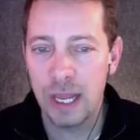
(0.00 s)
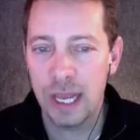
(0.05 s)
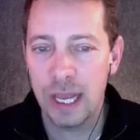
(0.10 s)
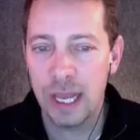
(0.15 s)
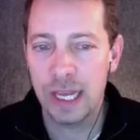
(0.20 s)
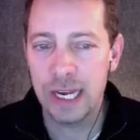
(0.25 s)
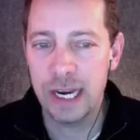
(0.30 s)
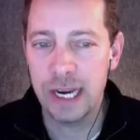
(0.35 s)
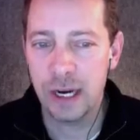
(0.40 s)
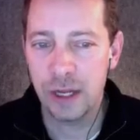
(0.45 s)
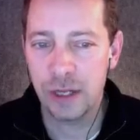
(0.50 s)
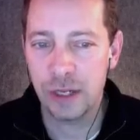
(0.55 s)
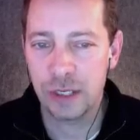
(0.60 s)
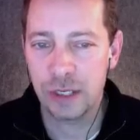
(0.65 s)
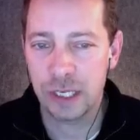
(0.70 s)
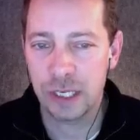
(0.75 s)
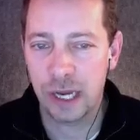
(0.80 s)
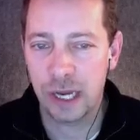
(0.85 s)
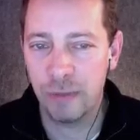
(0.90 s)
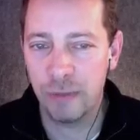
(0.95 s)
And here there's
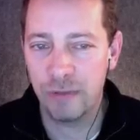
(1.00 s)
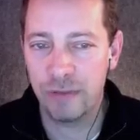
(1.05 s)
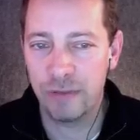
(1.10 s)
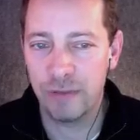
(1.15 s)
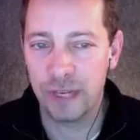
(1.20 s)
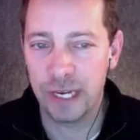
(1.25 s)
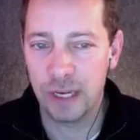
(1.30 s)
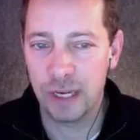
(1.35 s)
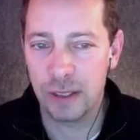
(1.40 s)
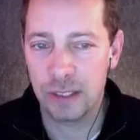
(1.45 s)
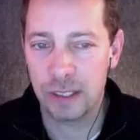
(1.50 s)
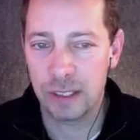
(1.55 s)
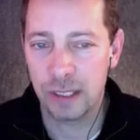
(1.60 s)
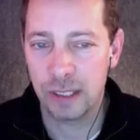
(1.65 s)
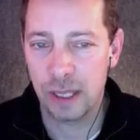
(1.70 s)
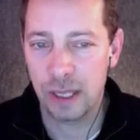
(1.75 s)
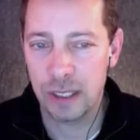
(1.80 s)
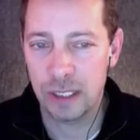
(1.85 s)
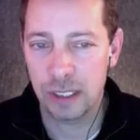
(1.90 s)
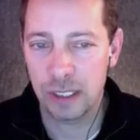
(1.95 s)
a couple videos that
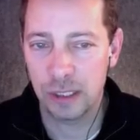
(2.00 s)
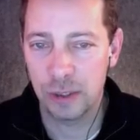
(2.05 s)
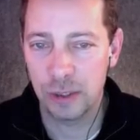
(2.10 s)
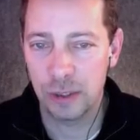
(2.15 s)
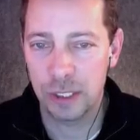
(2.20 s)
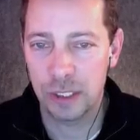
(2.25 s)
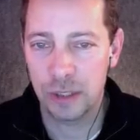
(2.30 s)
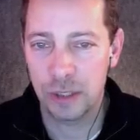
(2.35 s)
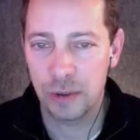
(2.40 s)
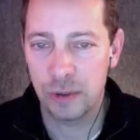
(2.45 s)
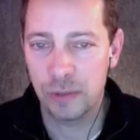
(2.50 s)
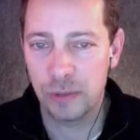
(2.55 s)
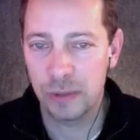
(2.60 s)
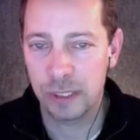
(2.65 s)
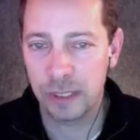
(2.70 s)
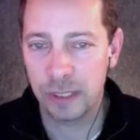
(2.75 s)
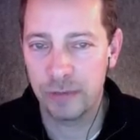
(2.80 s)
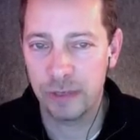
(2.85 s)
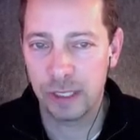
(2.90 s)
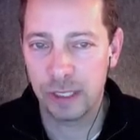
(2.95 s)
Lars alluded to, and we'll
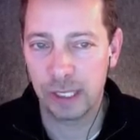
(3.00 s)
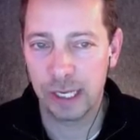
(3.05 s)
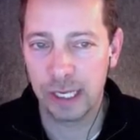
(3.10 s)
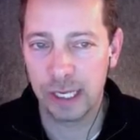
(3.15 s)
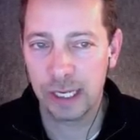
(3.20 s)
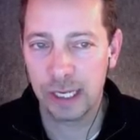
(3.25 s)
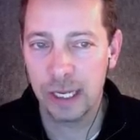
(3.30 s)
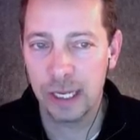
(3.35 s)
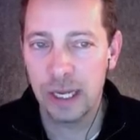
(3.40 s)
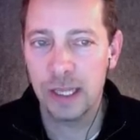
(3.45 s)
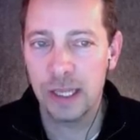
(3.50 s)
give you a link,